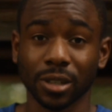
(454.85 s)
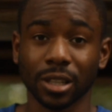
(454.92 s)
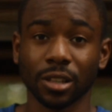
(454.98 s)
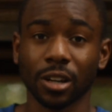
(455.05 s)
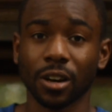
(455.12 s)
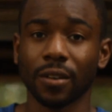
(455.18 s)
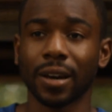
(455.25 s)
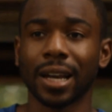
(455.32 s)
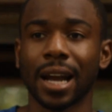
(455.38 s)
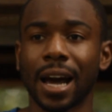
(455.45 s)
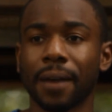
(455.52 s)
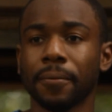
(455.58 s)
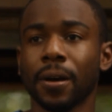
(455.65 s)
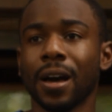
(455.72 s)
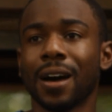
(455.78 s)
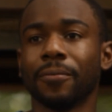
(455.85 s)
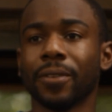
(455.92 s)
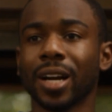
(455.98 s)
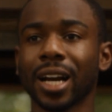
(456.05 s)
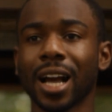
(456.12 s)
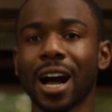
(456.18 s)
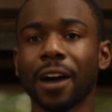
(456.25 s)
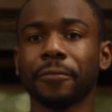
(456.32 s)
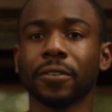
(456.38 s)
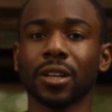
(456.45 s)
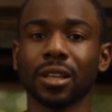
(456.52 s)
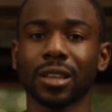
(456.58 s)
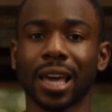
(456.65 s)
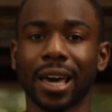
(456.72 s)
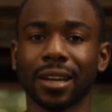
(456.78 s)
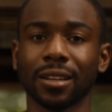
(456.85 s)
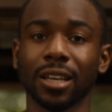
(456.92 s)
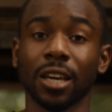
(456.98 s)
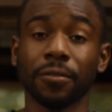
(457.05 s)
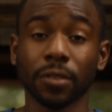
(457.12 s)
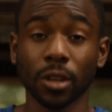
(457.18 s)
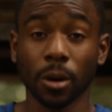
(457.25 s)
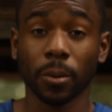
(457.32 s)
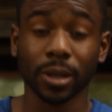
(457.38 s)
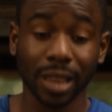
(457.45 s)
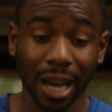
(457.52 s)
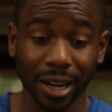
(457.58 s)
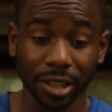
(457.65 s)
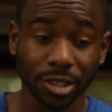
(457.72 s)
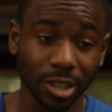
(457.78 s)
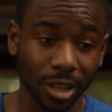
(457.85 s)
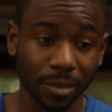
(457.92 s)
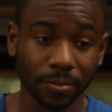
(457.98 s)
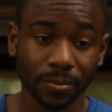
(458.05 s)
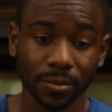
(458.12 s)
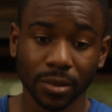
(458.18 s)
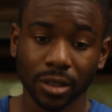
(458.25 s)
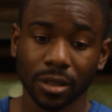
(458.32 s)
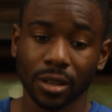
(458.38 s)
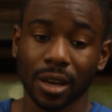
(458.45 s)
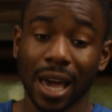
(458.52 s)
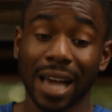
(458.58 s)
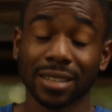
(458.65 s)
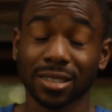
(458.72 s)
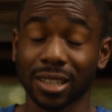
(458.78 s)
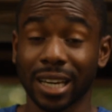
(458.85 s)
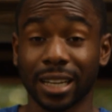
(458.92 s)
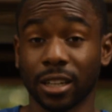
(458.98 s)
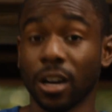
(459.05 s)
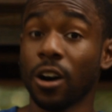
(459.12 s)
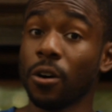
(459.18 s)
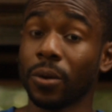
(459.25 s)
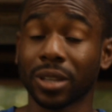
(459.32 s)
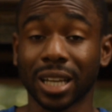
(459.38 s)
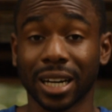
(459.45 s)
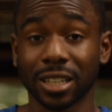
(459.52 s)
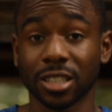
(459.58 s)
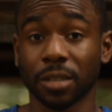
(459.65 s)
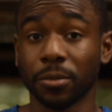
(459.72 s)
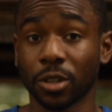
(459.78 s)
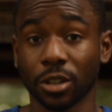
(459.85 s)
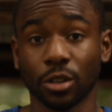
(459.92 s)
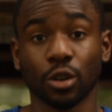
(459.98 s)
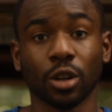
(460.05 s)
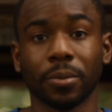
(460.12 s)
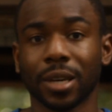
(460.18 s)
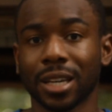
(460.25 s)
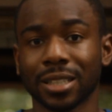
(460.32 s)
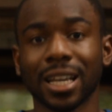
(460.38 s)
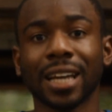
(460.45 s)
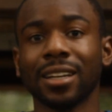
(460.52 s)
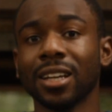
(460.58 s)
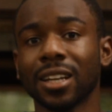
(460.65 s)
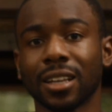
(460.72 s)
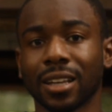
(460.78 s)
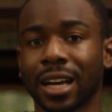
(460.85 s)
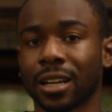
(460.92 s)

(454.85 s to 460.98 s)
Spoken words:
And you know, and I'm very confident that even though without a gym, actually I know without a gym you can do it because I did it.